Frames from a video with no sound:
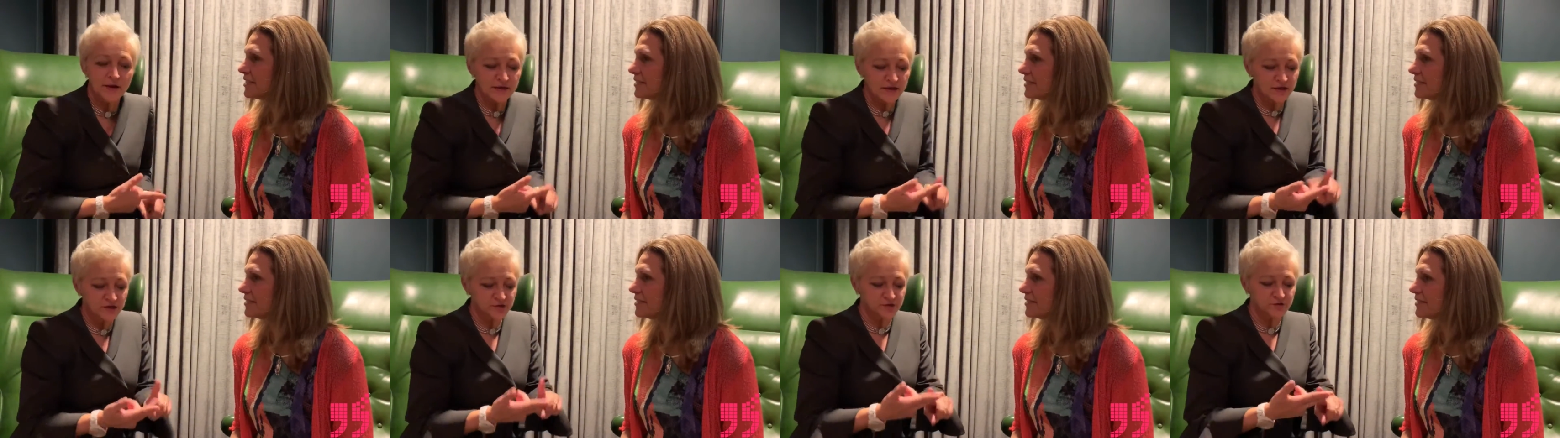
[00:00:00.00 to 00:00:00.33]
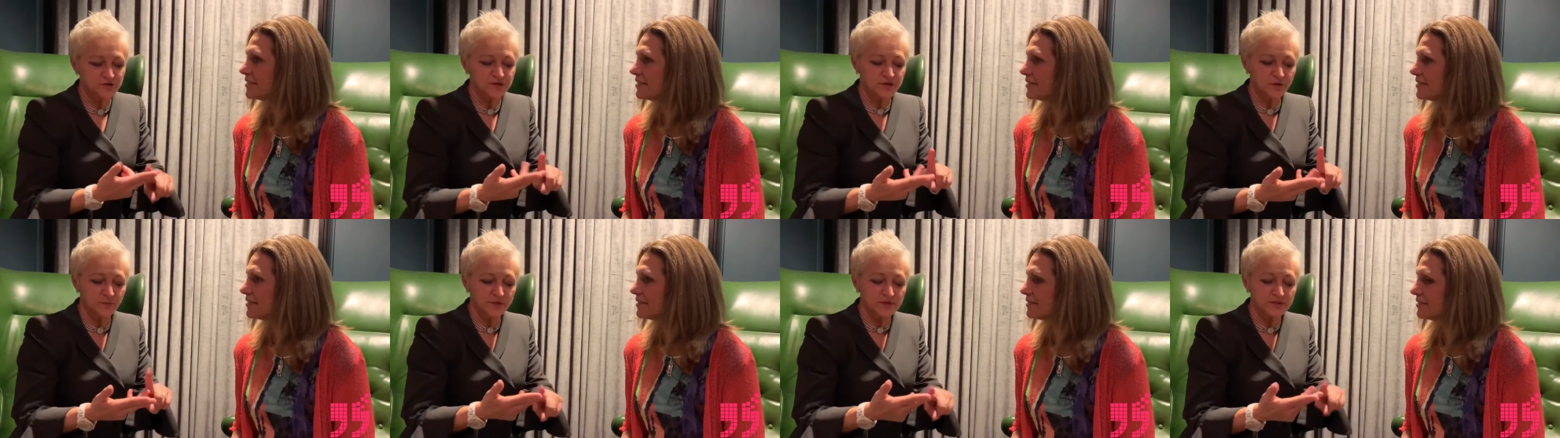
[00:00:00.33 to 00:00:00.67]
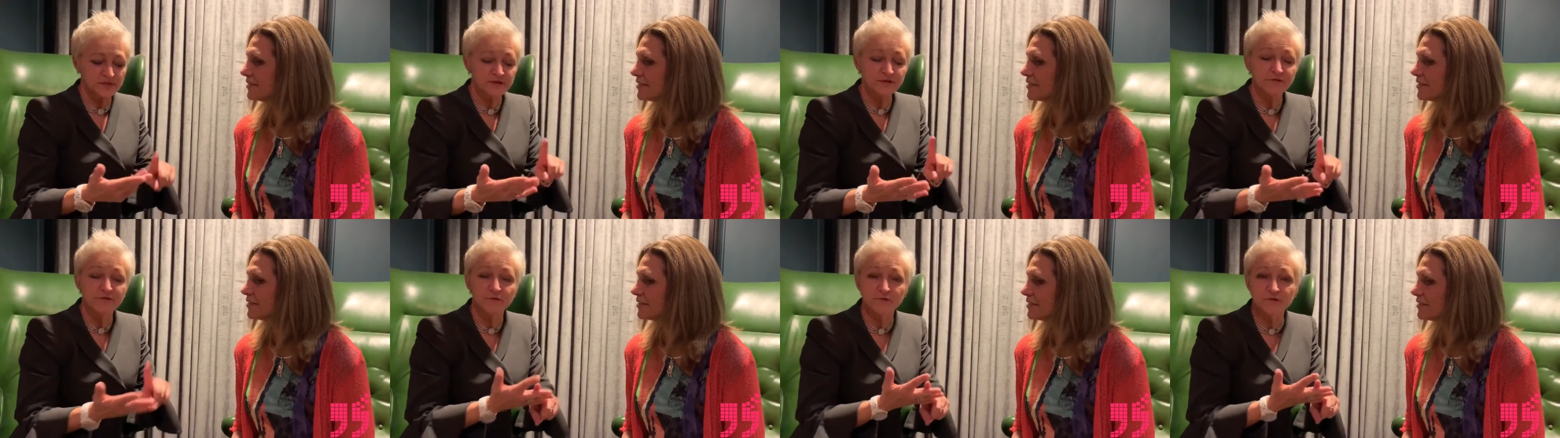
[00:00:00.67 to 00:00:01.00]
Speaker 1: Monday, Tuesday,
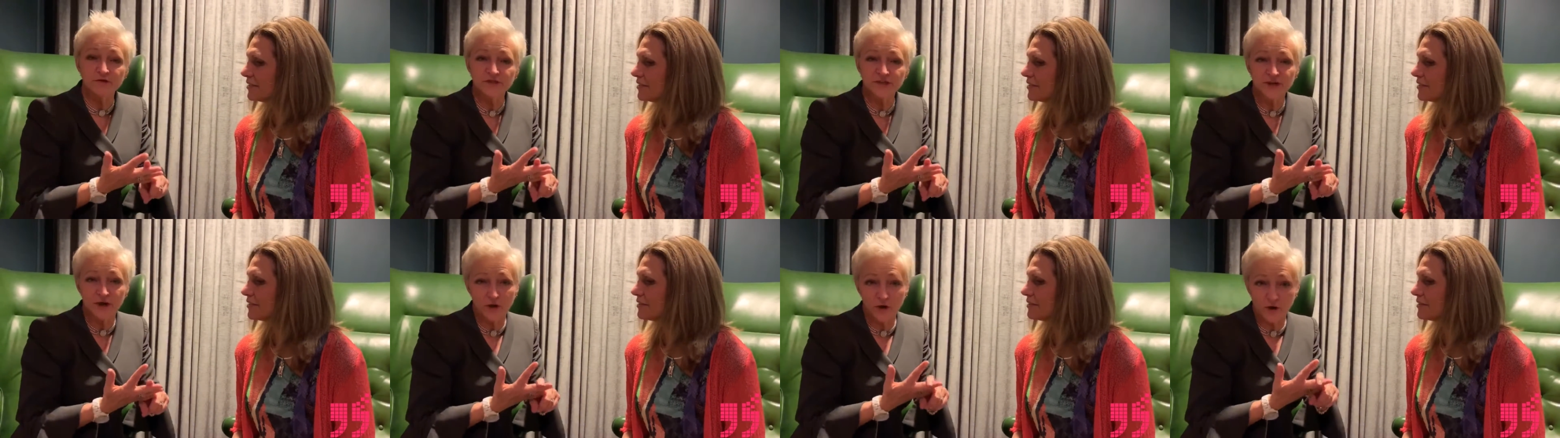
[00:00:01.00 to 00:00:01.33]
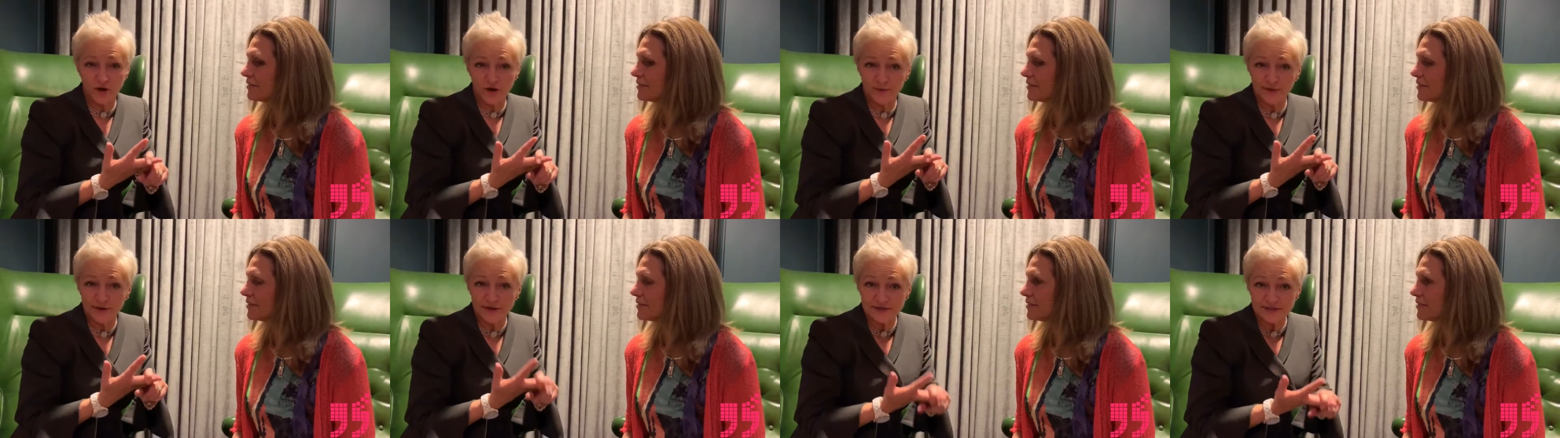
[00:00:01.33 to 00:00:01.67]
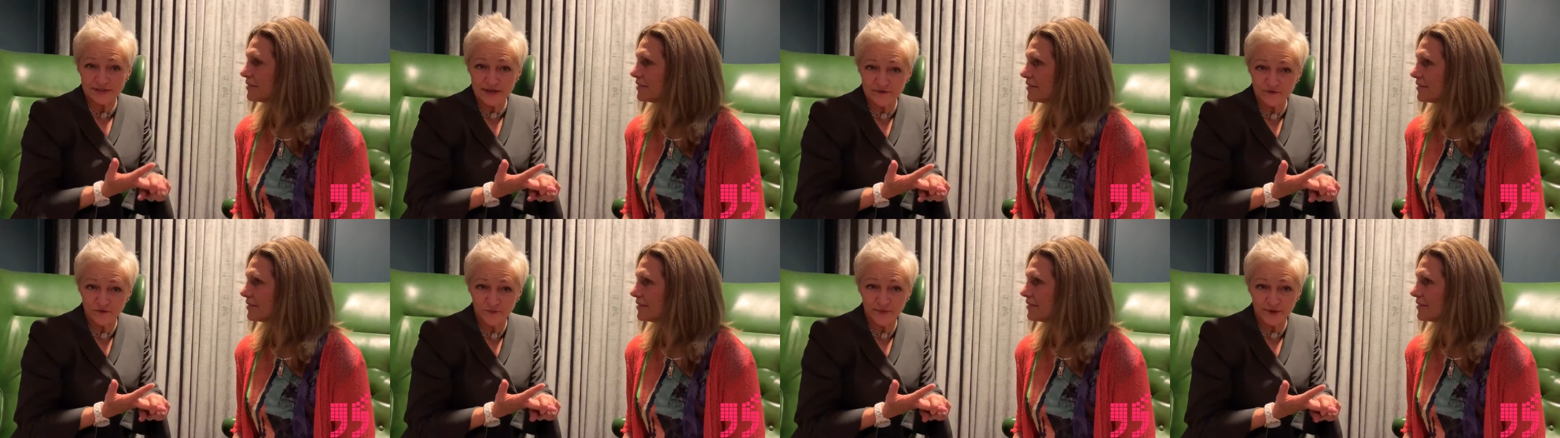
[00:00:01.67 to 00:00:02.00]
Wednesday, Thursday are going to be
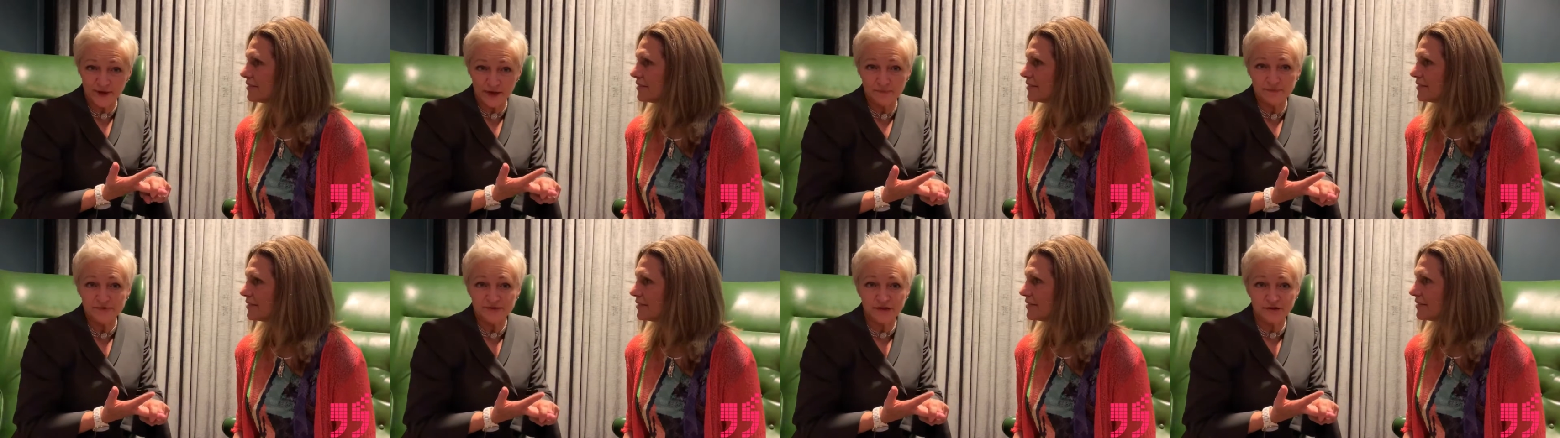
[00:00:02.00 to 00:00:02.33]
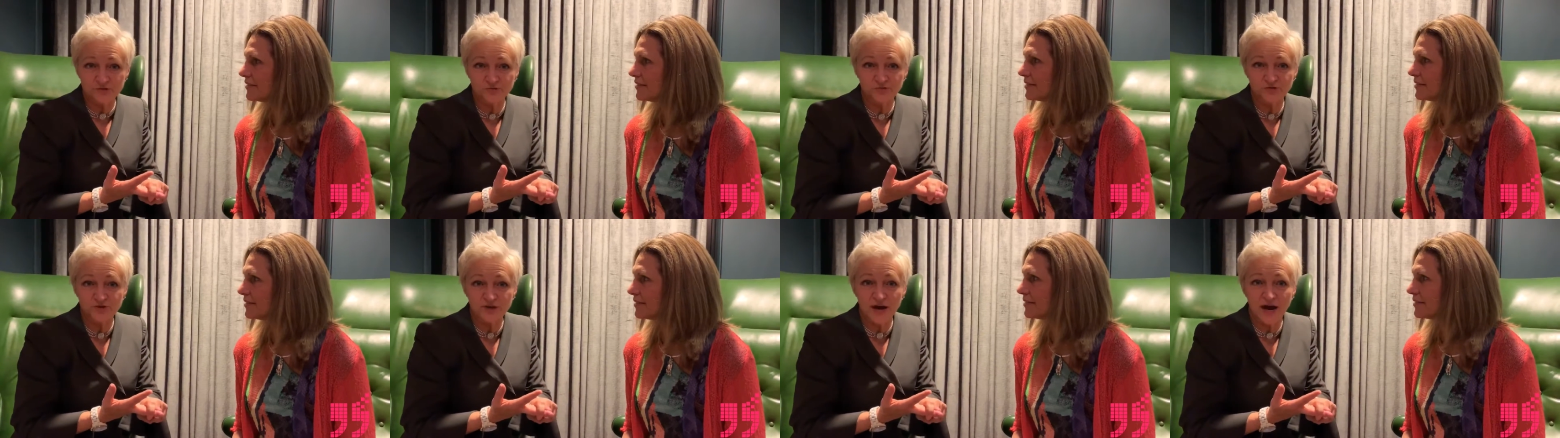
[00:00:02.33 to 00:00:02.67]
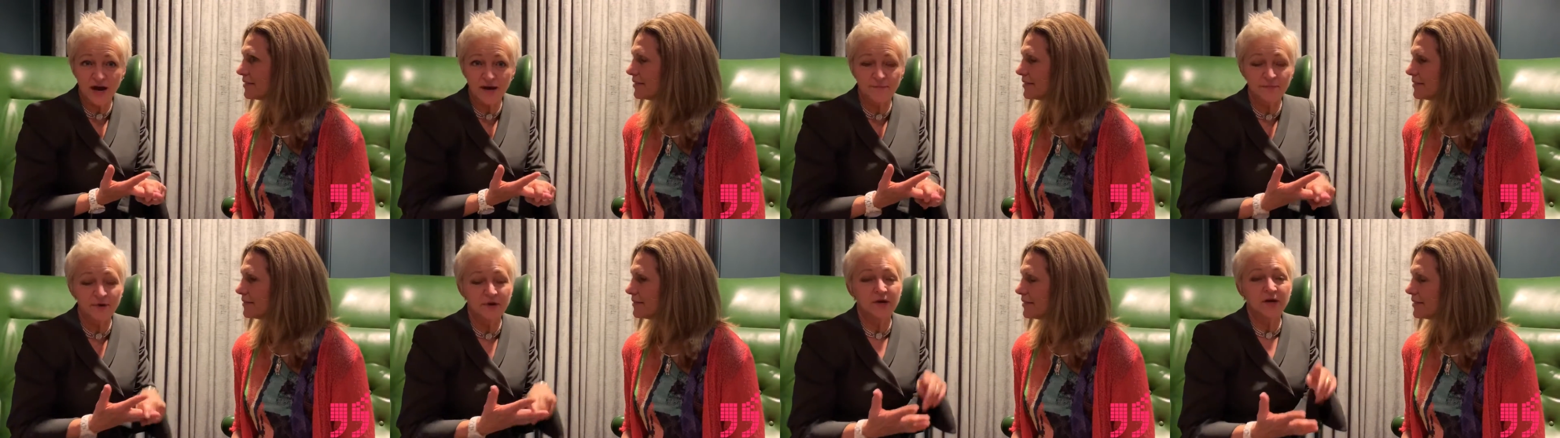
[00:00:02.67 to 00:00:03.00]
at 7 p.m. Central
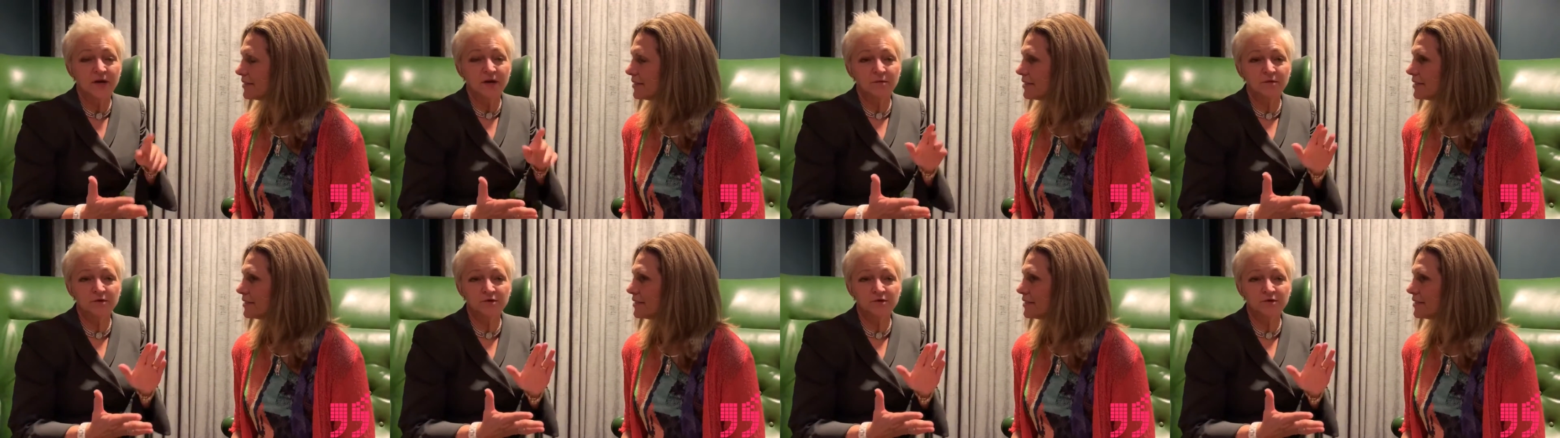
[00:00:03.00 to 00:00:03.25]
Time.